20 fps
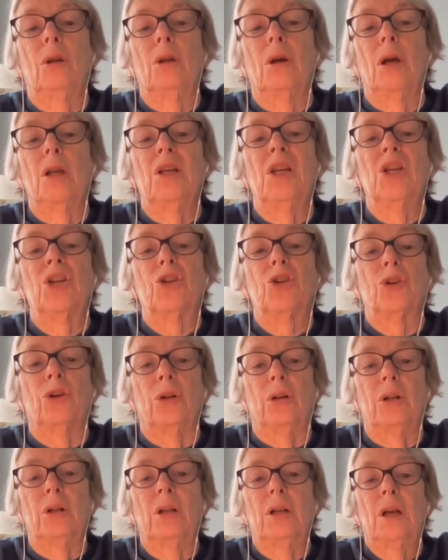
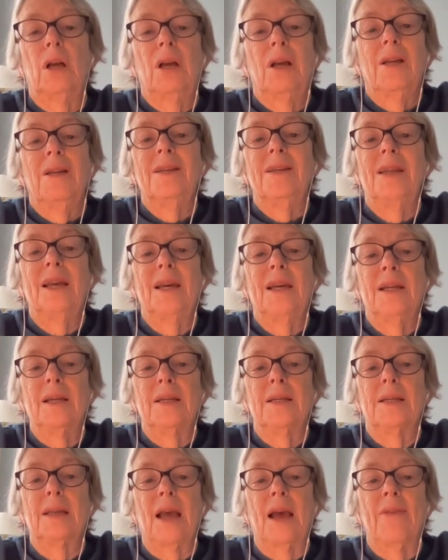initial data
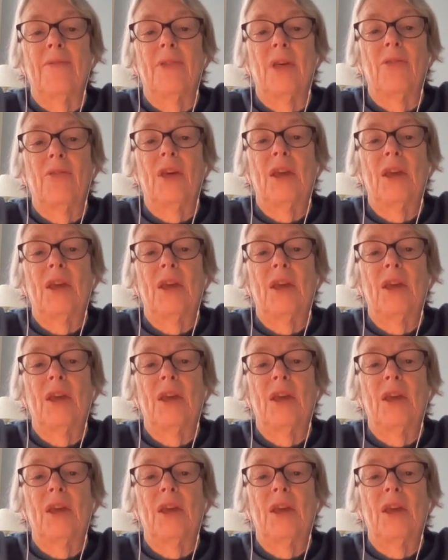set that